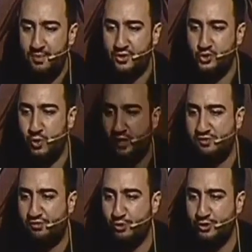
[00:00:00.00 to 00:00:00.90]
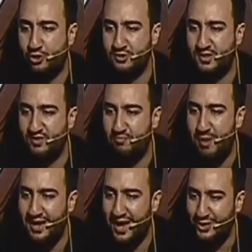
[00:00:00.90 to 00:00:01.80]
The 12th will not give
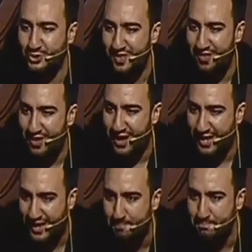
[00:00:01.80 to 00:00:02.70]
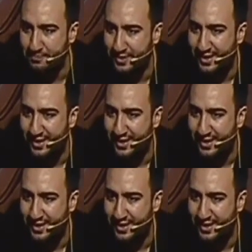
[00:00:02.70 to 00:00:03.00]
bay'ah to the zalim